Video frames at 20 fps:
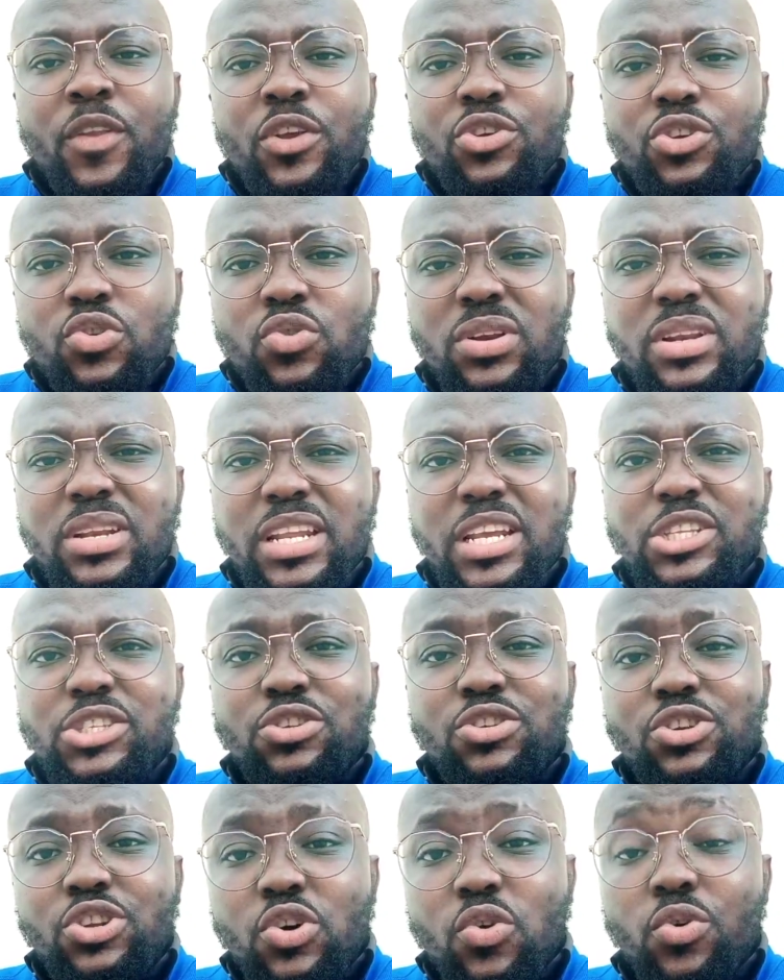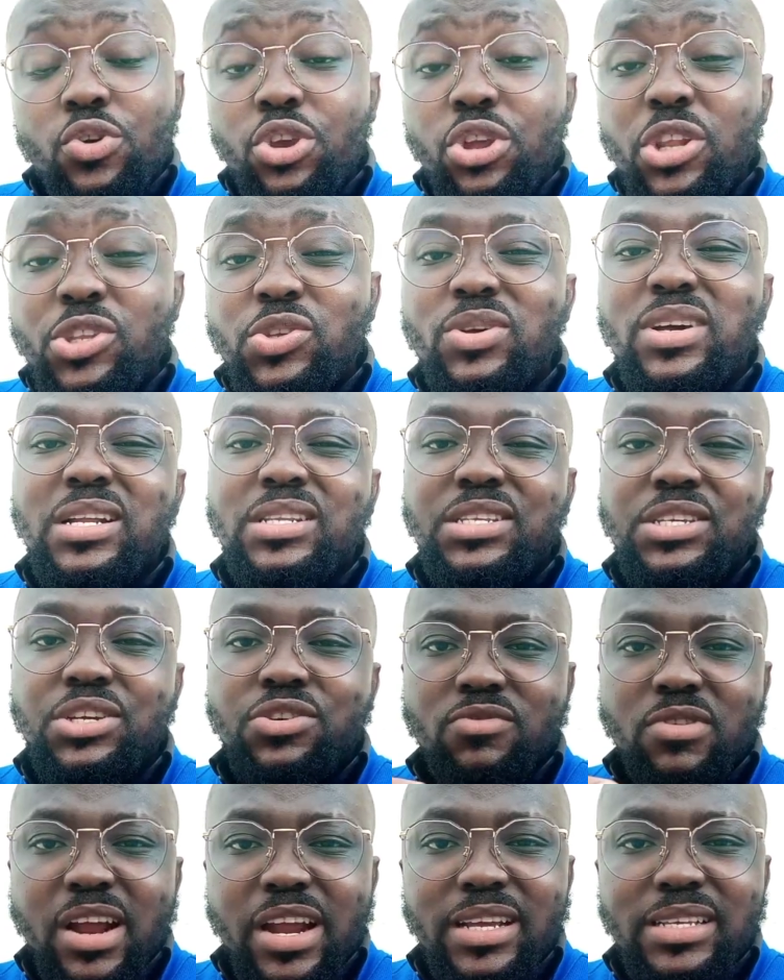You need to know, you need to
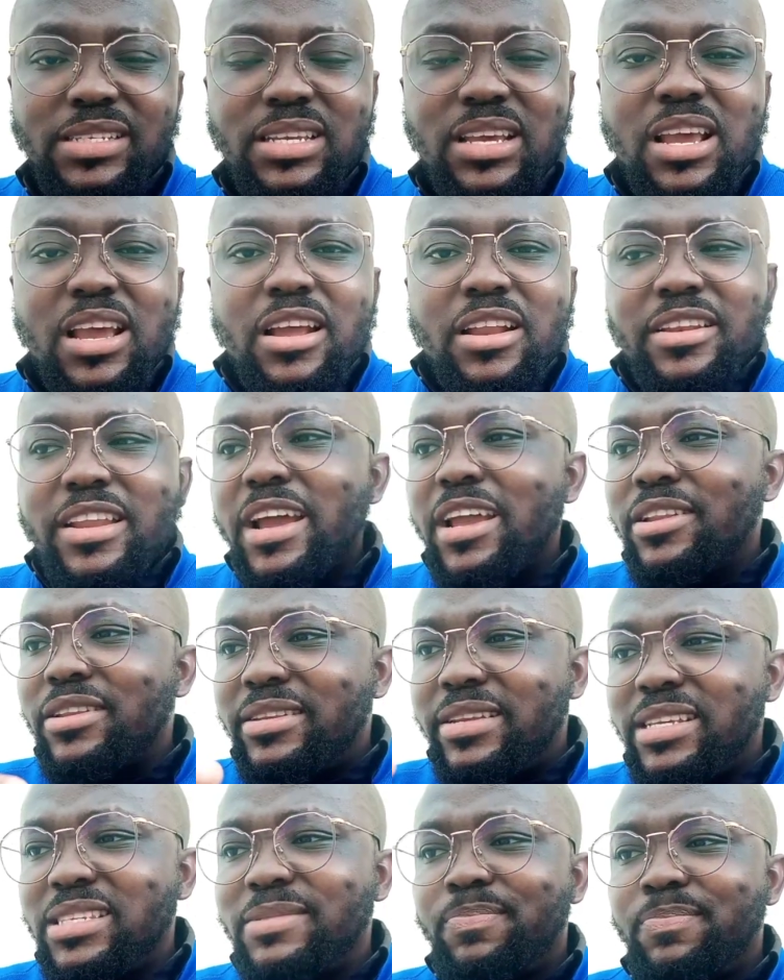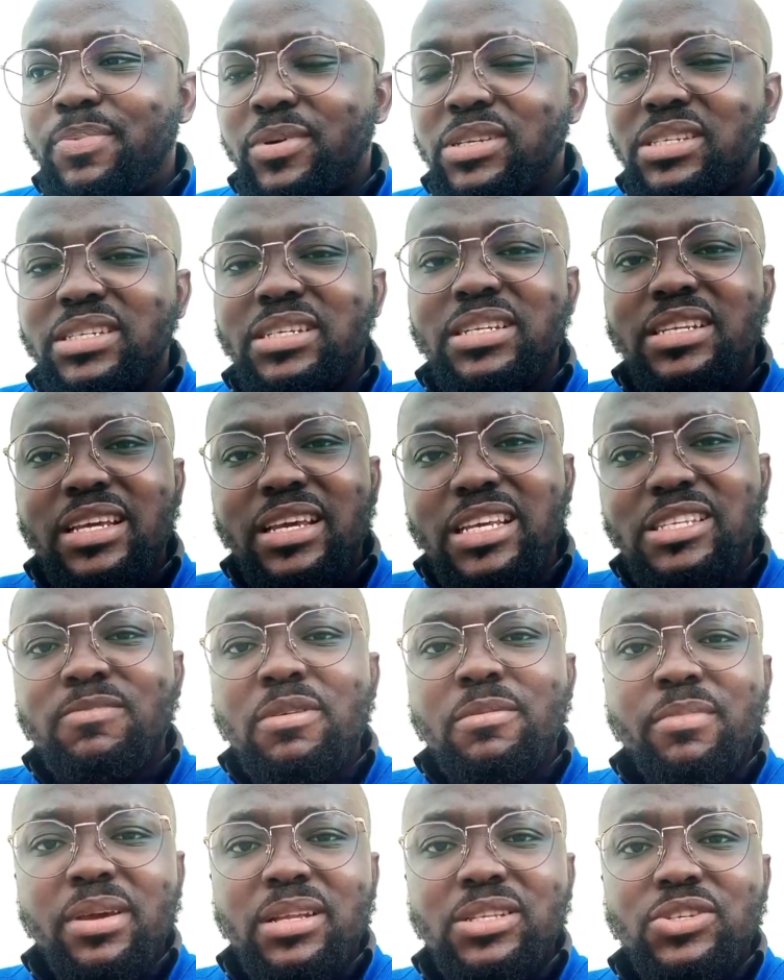categorize that this person is
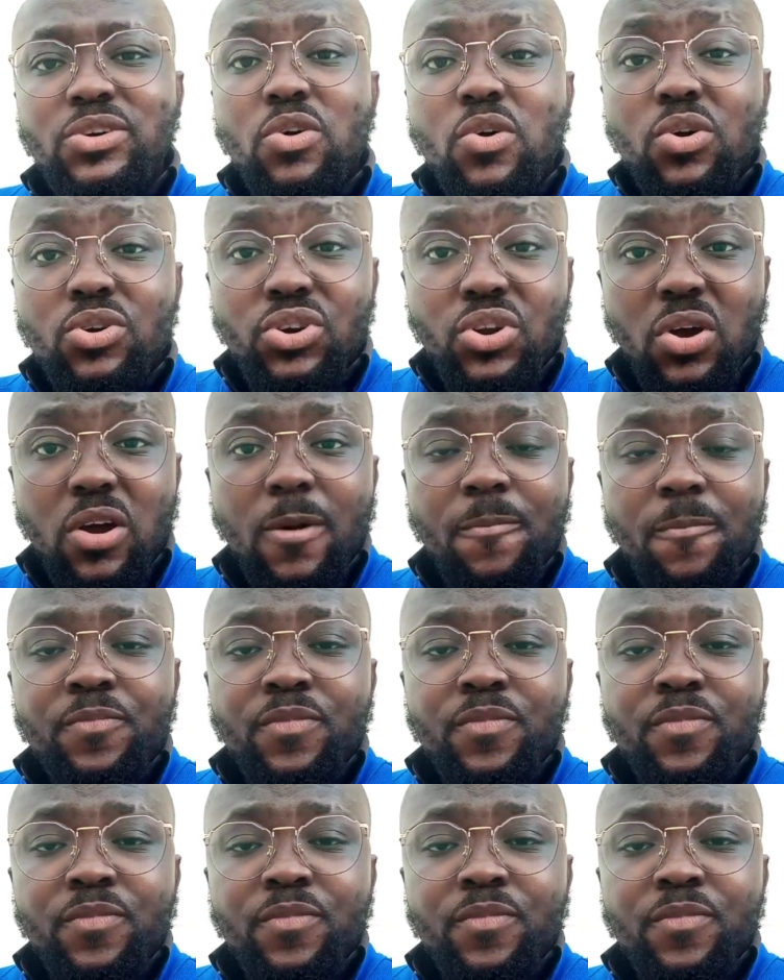my mentor or not.